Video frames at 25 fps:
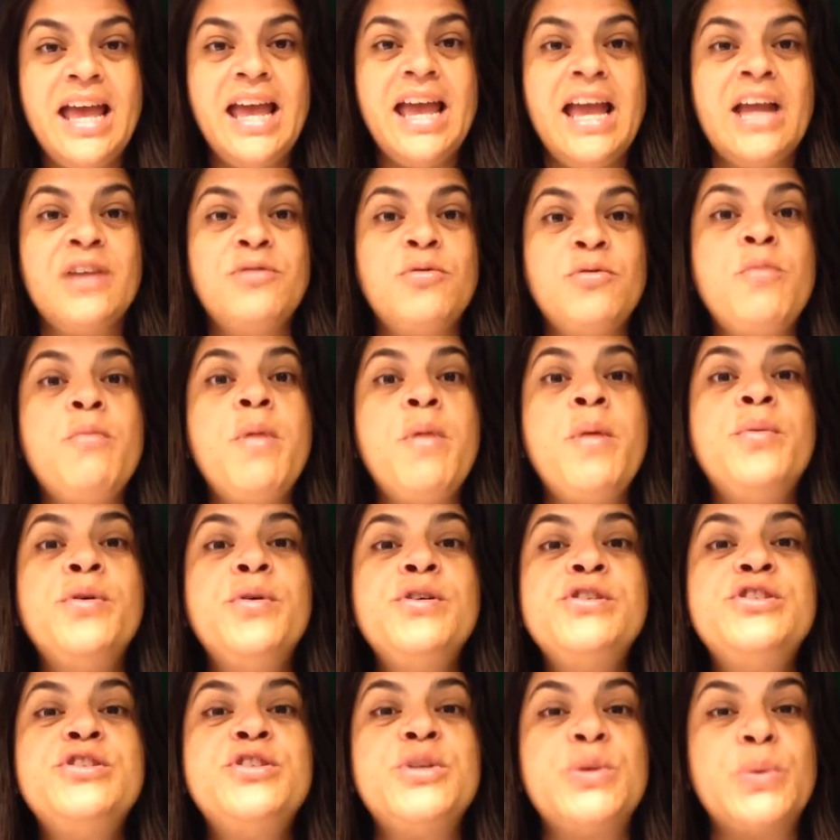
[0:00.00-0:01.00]
And remember
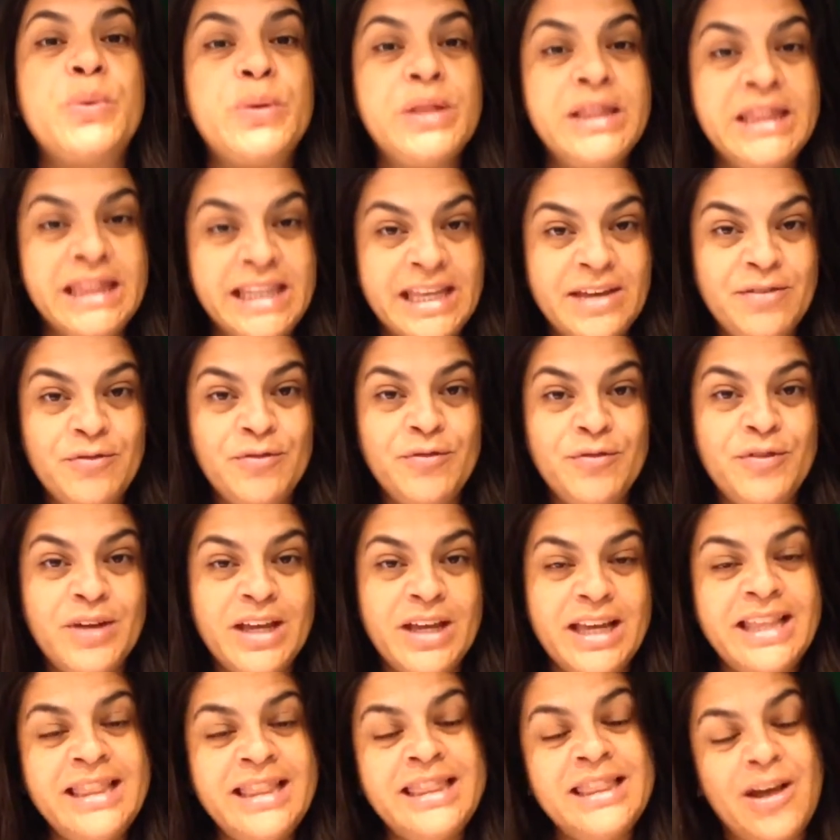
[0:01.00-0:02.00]
to live
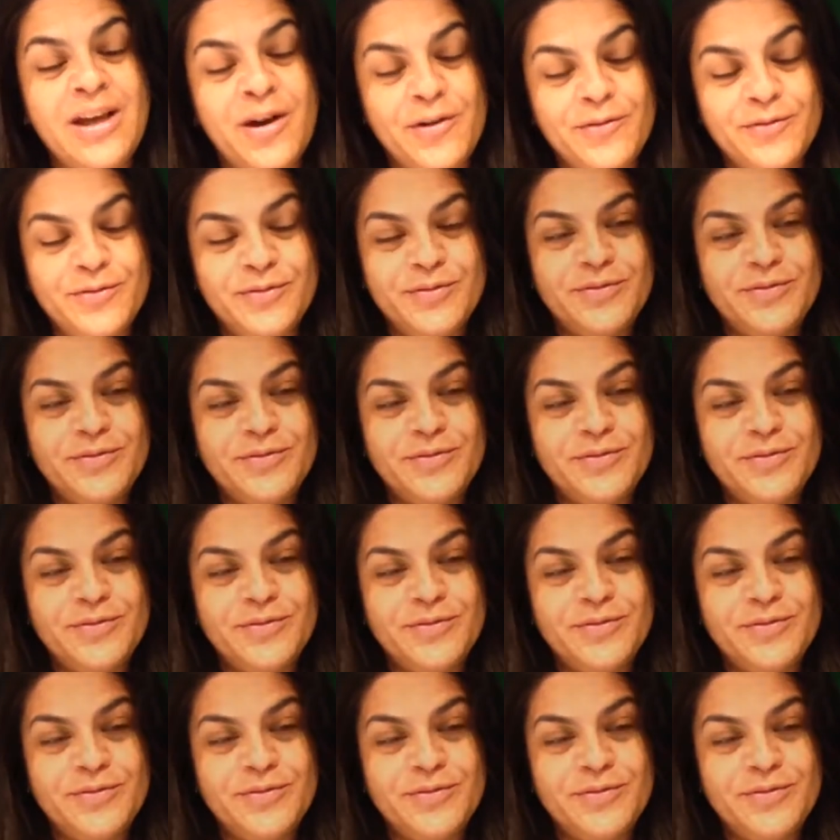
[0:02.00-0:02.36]
in love.